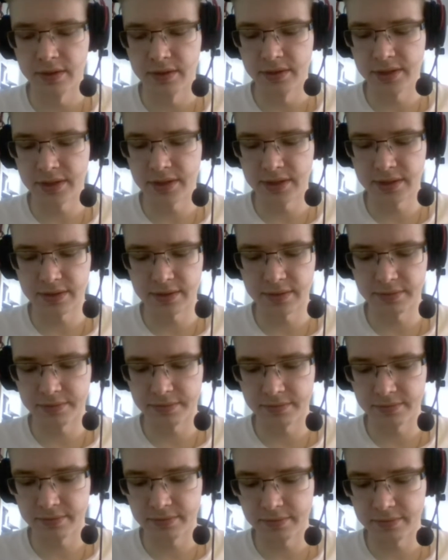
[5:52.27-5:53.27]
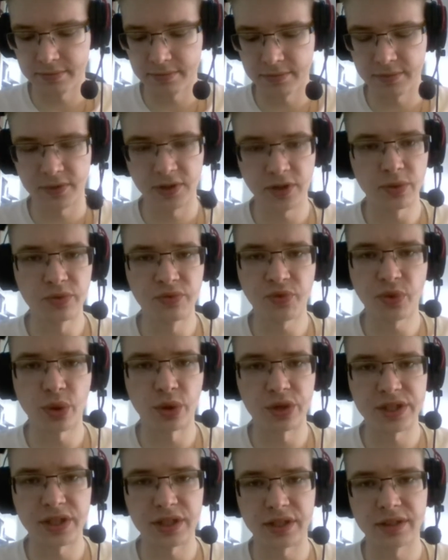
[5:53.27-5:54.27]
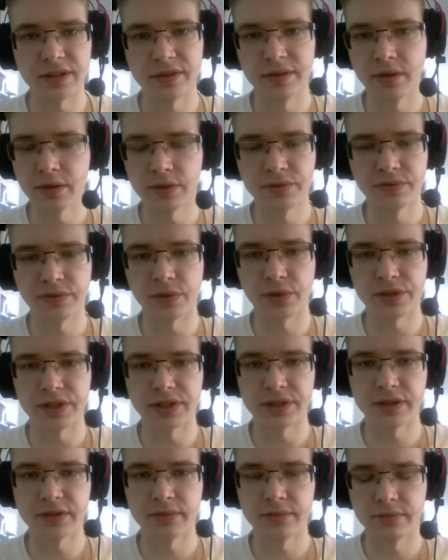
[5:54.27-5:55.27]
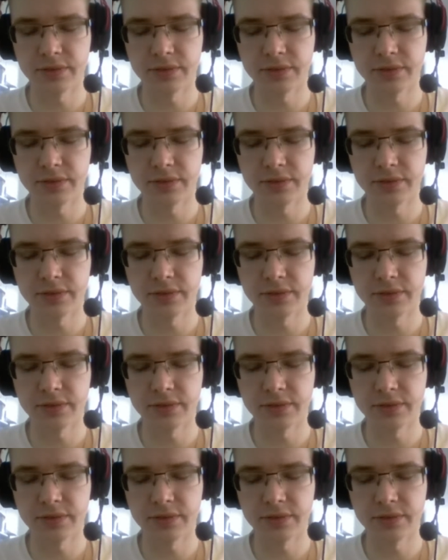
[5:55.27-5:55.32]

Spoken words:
just don't force it. Don't force it.